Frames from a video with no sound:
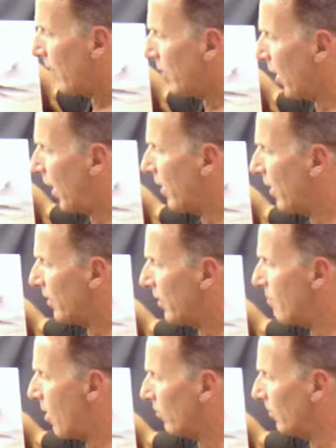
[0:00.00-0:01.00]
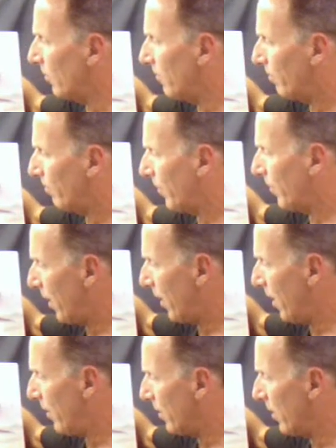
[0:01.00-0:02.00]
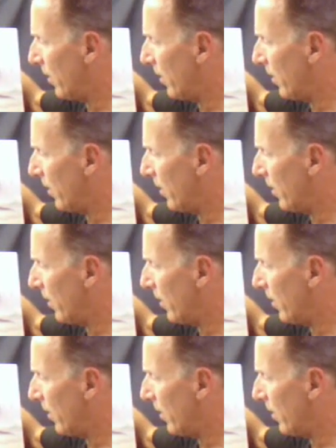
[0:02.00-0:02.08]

height of the mountain and